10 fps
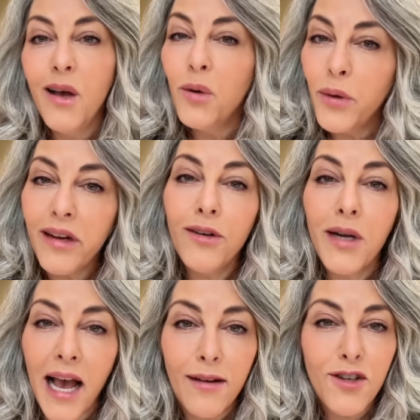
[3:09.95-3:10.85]
We don't
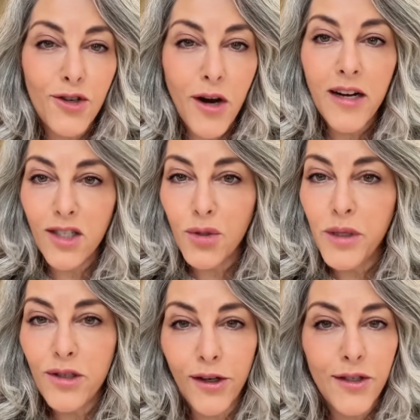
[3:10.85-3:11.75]
have to try to
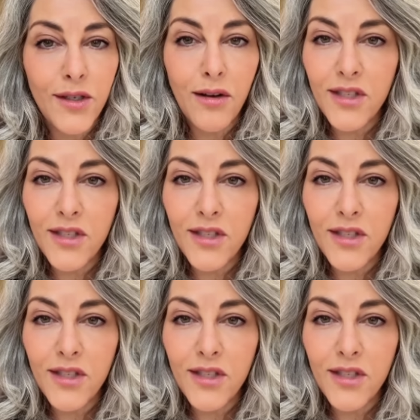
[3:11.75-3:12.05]
squeeze ourselves